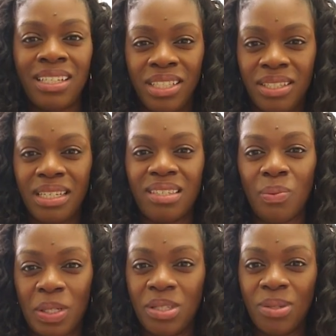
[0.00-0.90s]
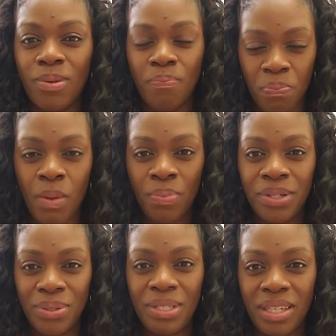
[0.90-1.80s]
I just need someone to
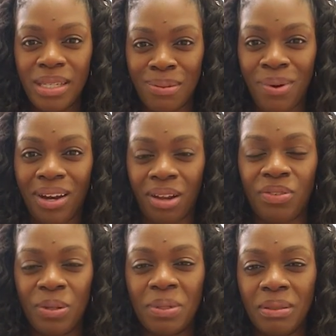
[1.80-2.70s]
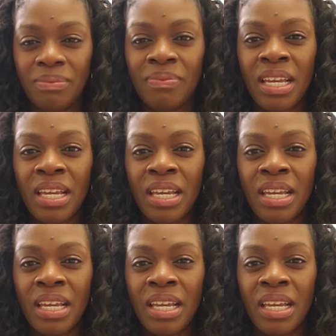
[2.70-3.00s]
produce this product for me.